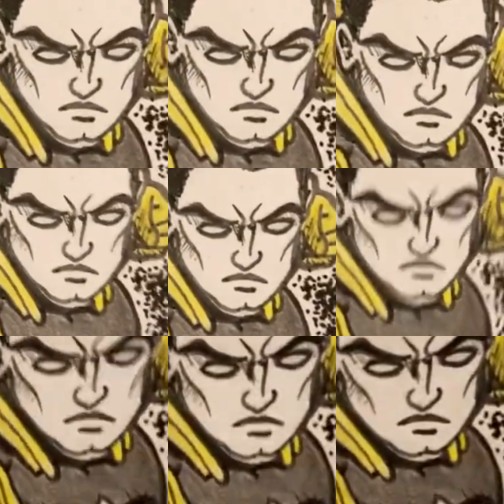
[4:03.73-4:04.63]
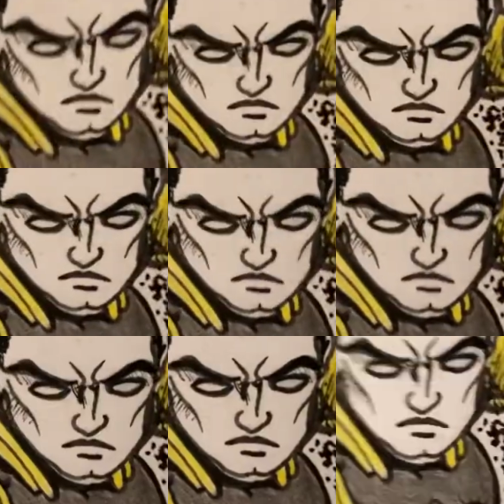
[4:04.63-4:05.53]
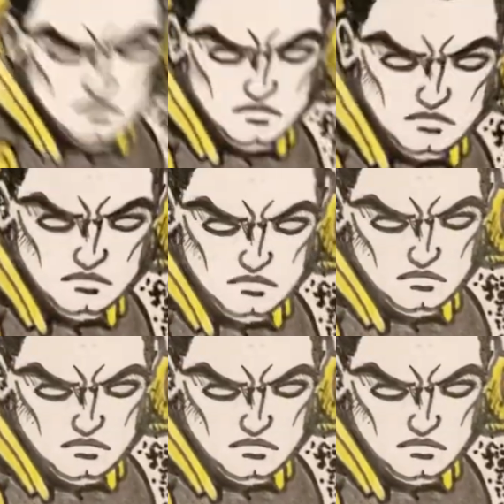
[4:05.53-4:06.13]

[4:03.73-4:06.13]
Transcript: Michael Bancroft has the largest forehead